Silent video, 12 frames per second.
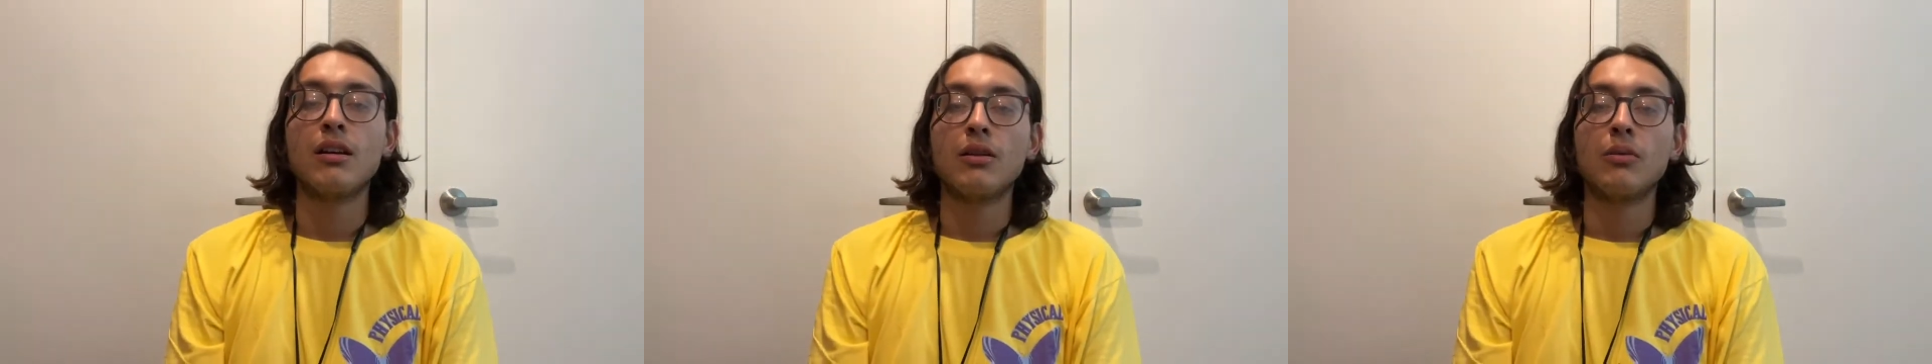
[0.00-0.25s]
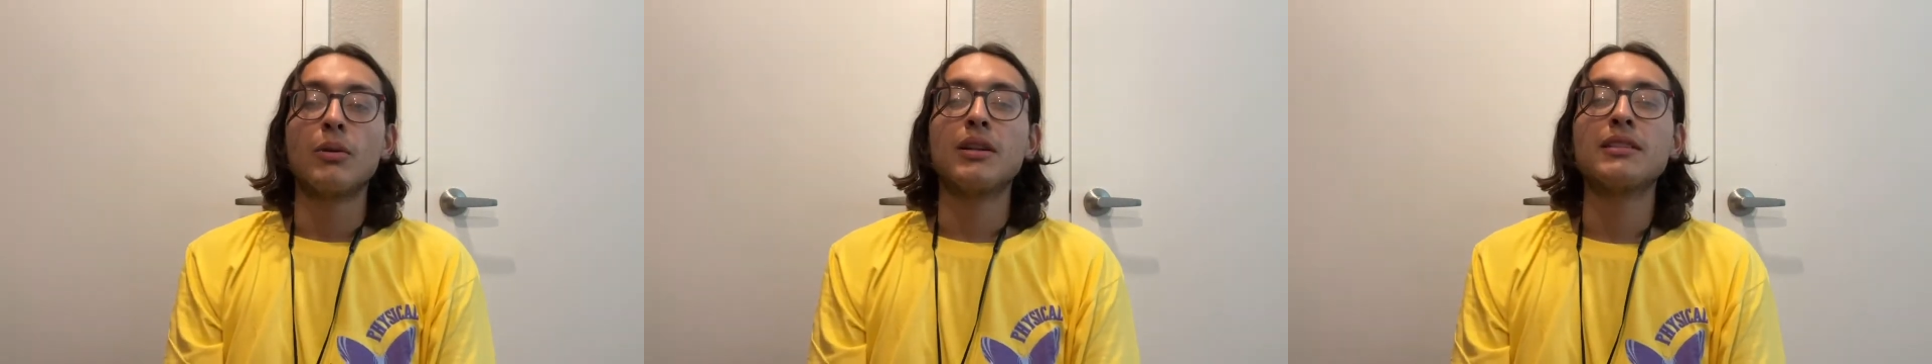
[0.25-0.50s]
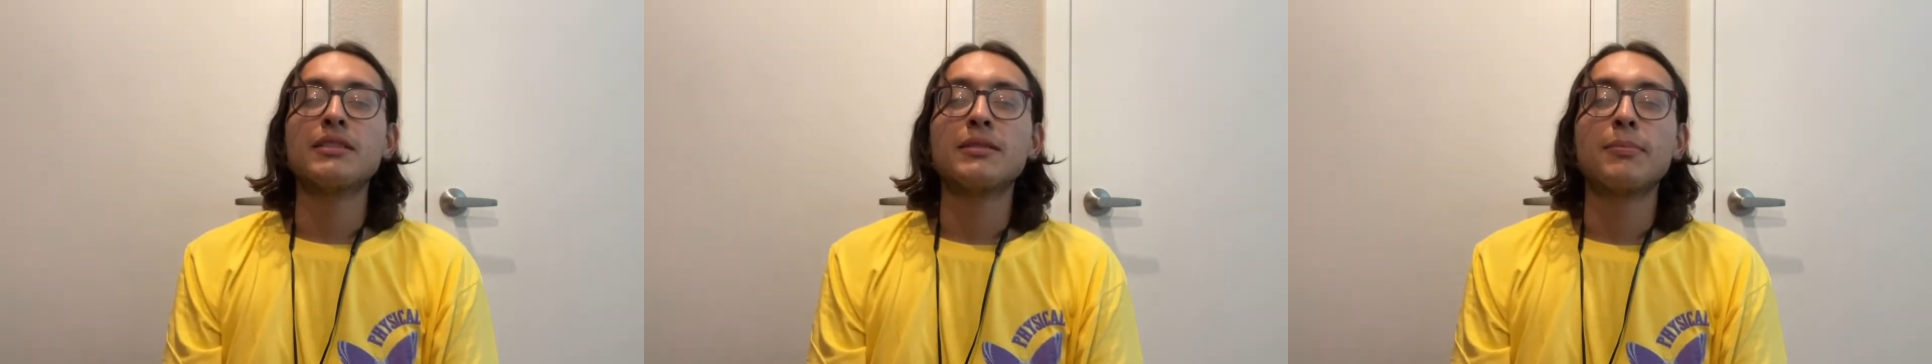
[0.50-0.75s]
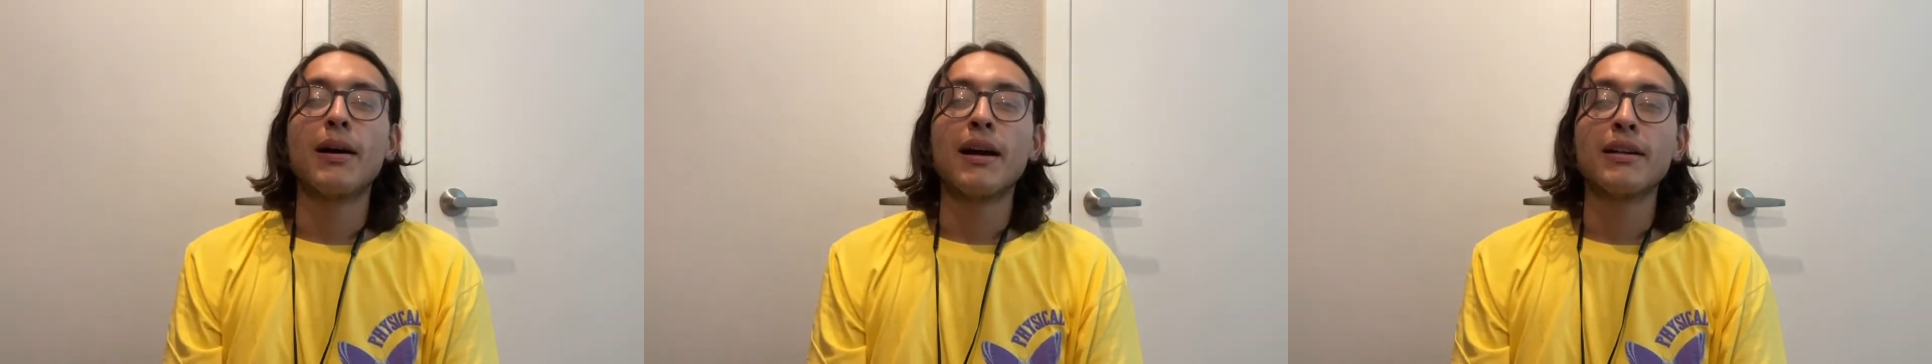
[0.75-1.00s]
What
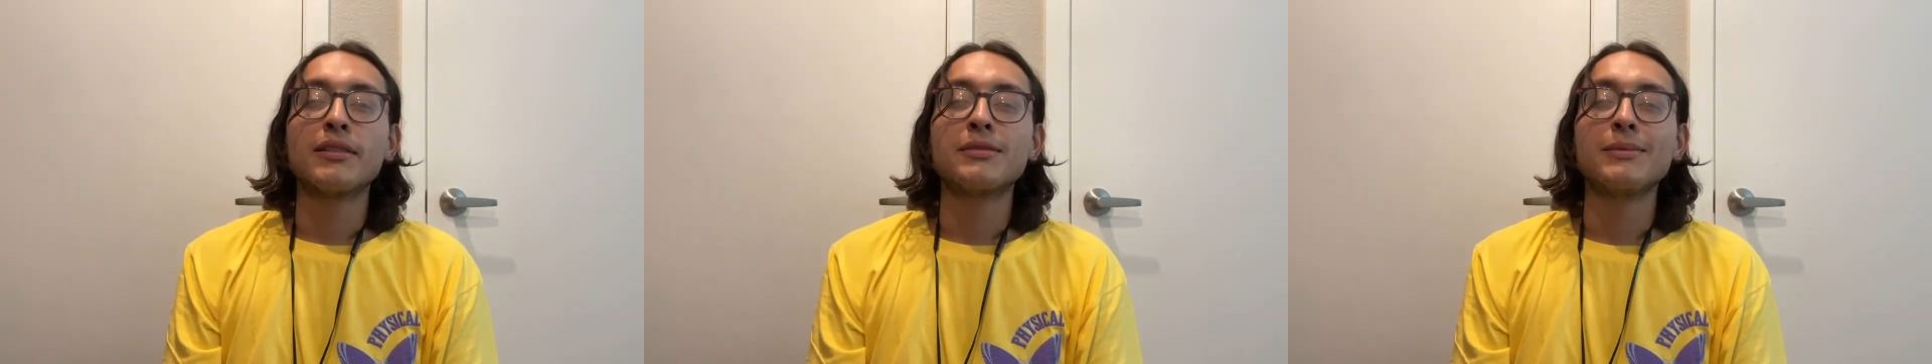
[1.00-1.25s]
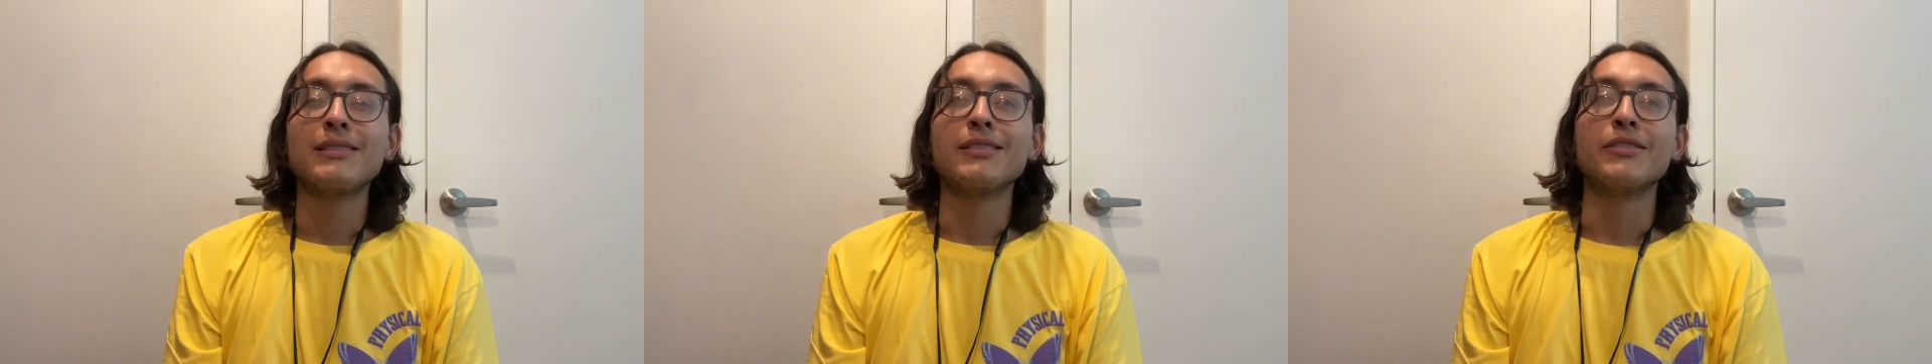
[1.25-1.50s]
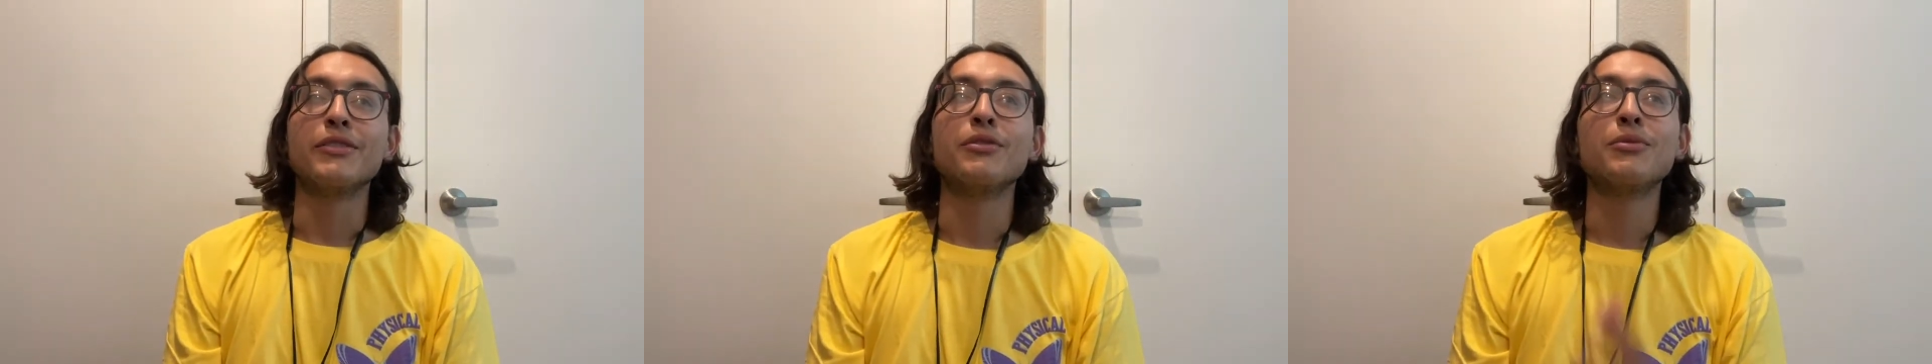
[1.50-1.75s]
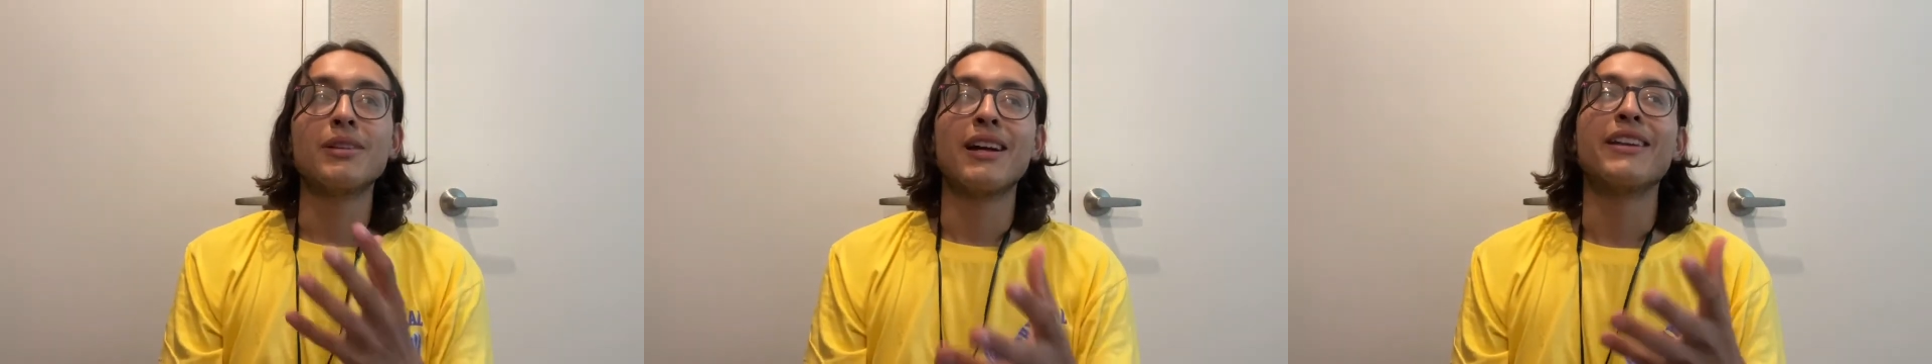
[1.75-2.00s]
inspires me to do
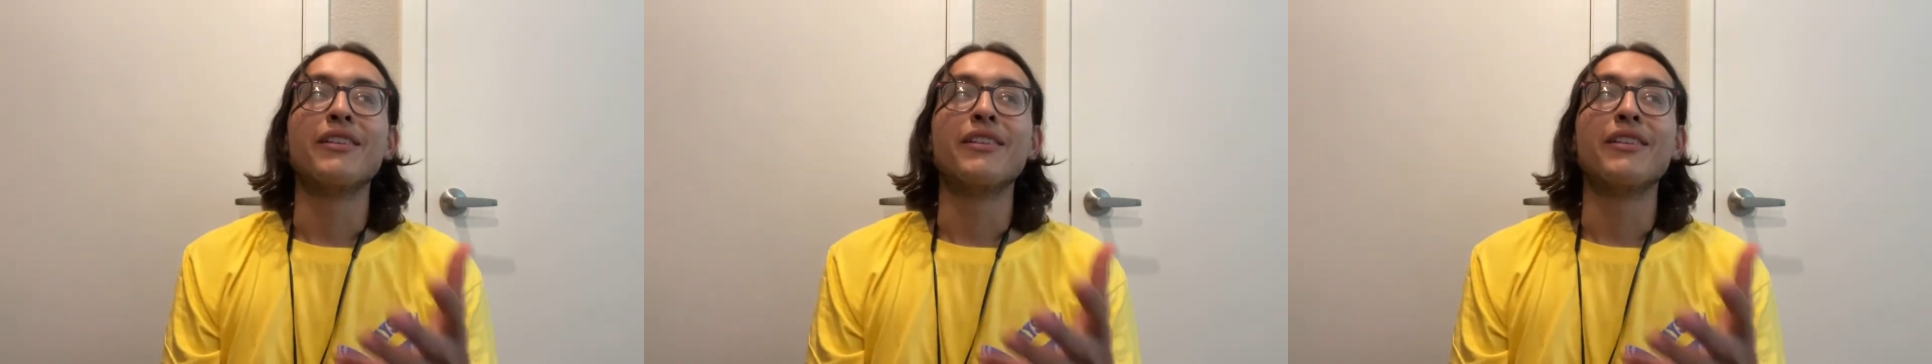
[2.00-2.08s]
what I